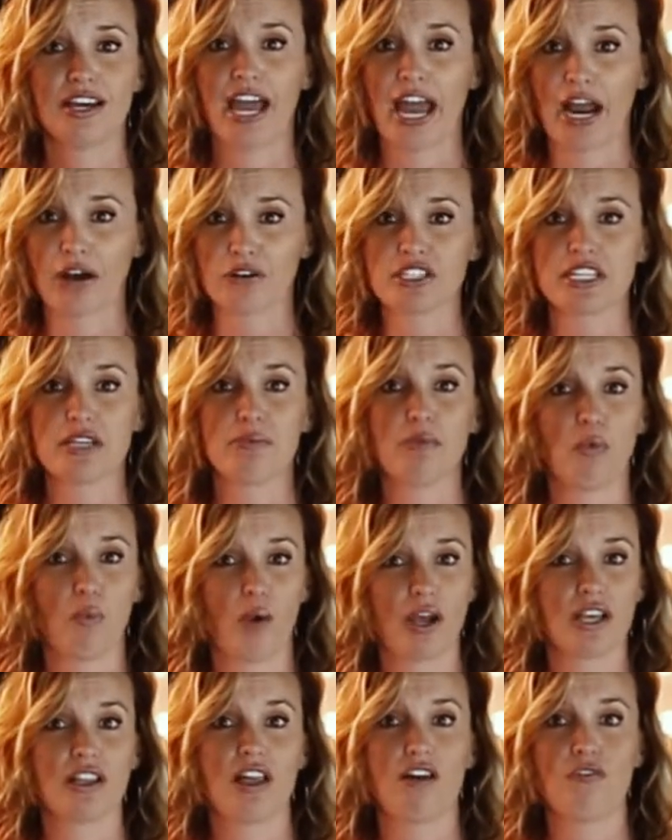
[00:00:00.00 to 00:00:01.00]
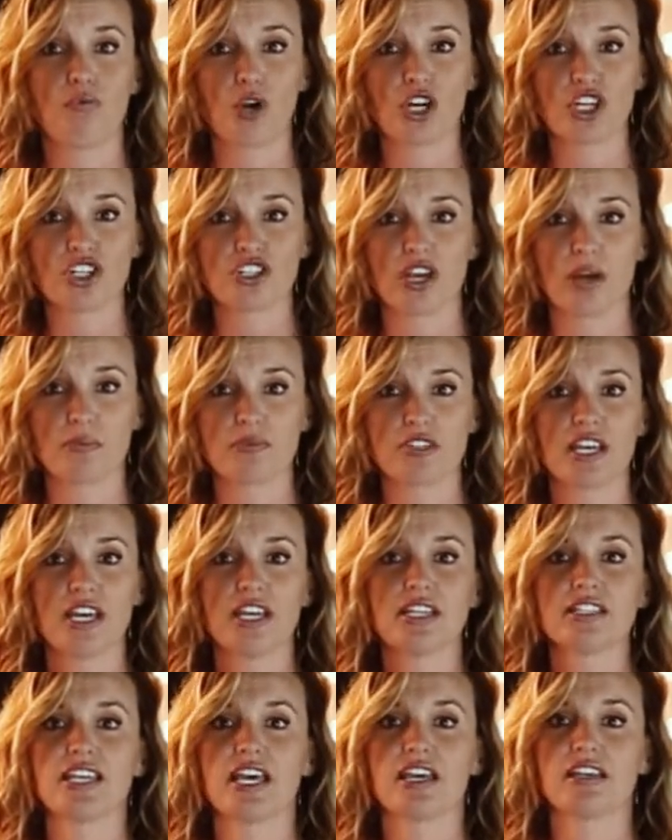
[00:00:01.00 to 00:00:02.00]
Our team at White Glove Workshops
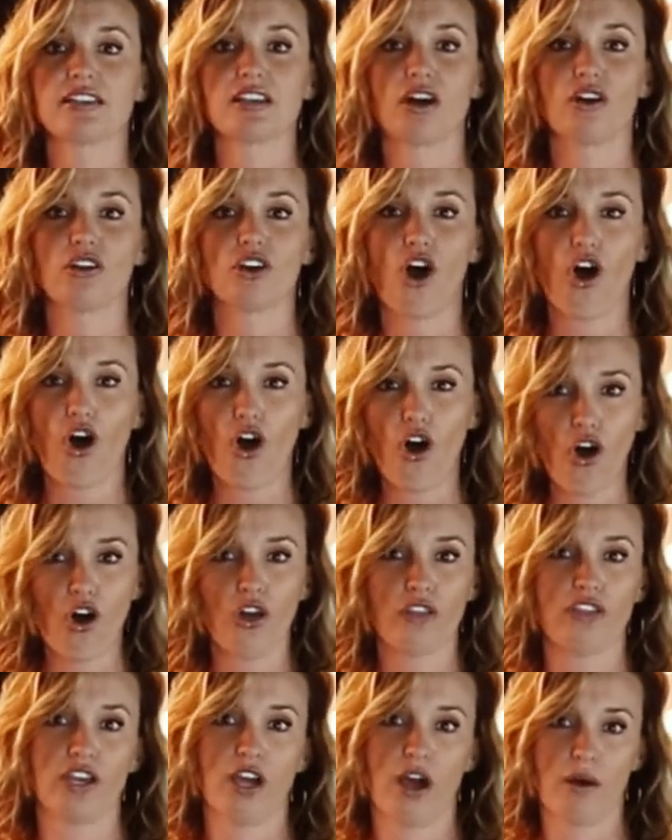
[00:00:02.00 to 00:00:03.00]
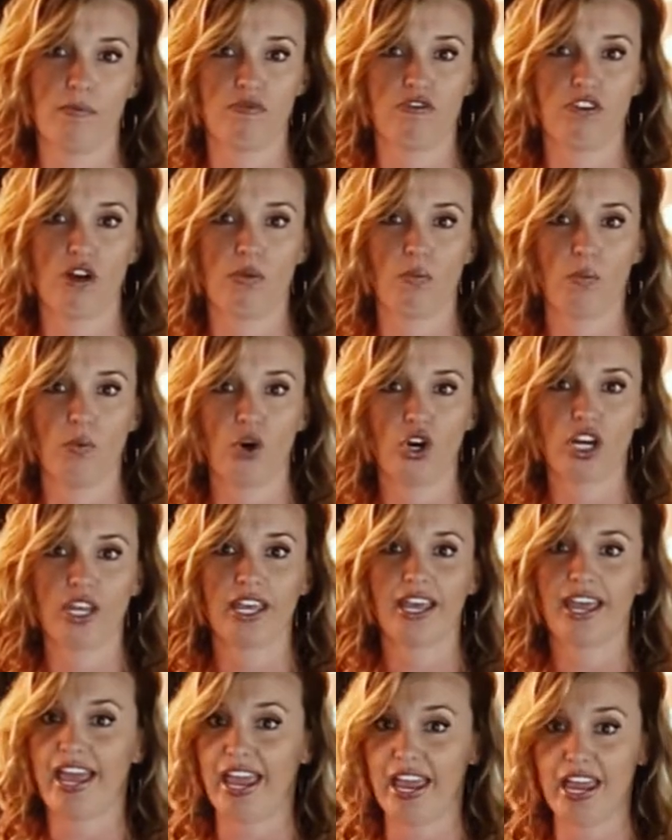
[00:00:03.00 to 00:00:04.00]
takes on all the upfront work
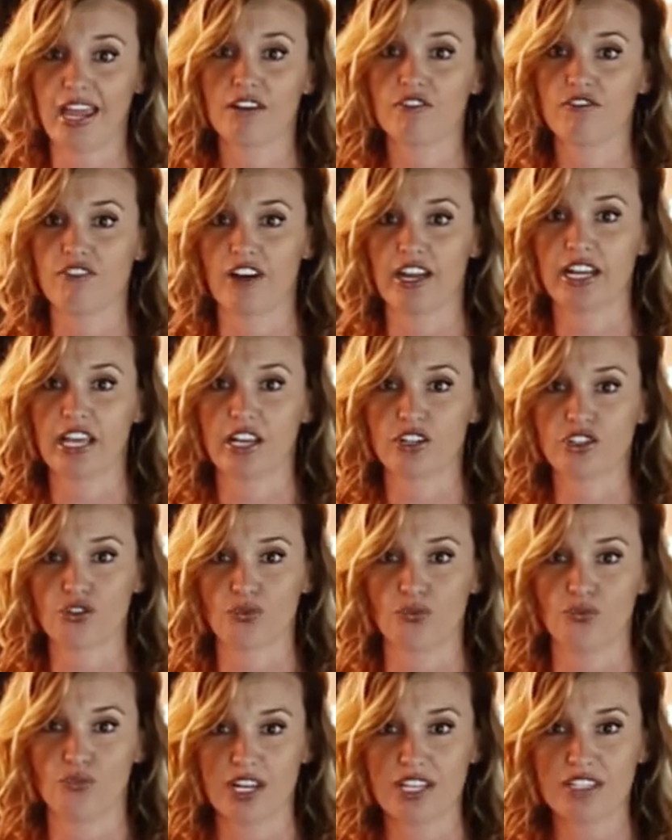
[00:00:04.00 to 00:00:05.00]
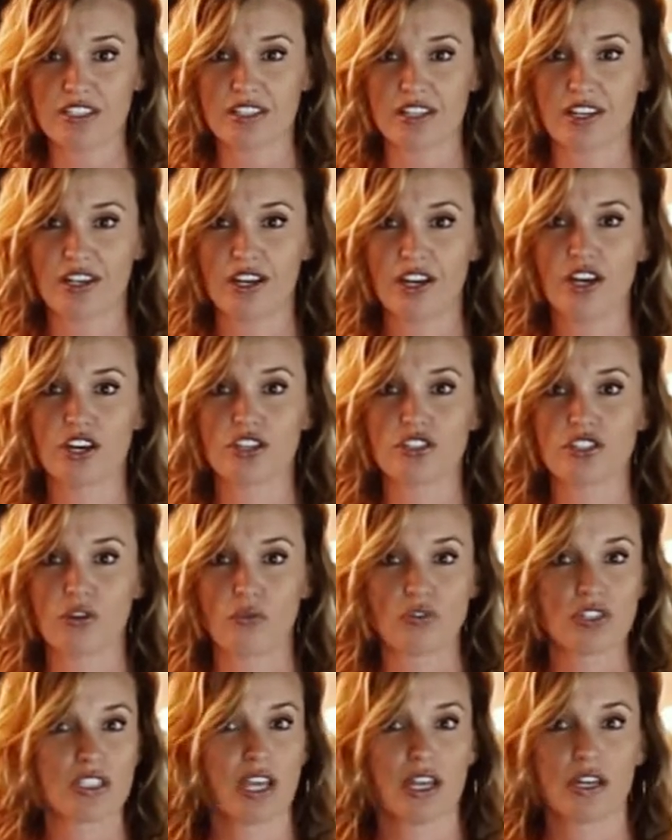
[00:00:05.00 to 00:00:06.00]
and financial risk
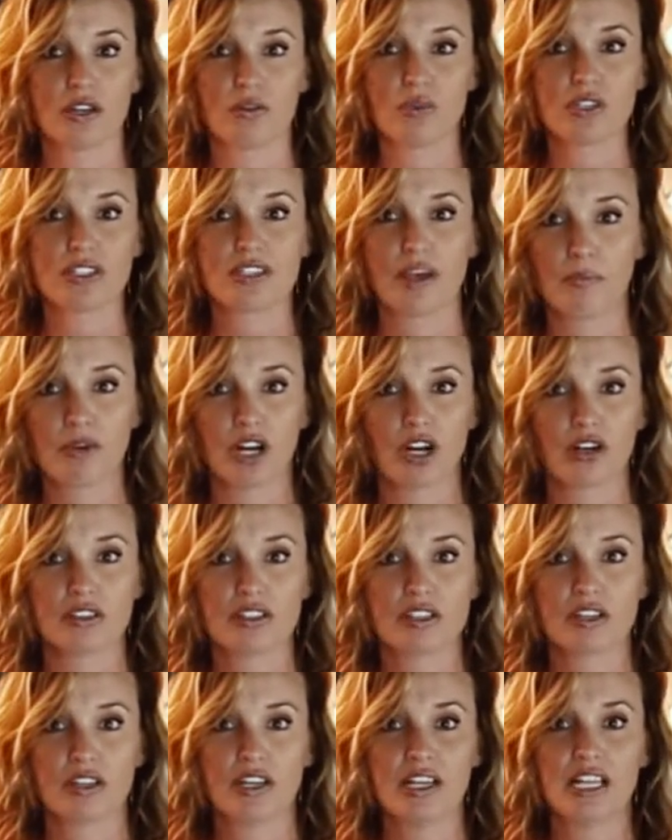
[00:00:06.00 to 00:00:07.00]
associated with seminars.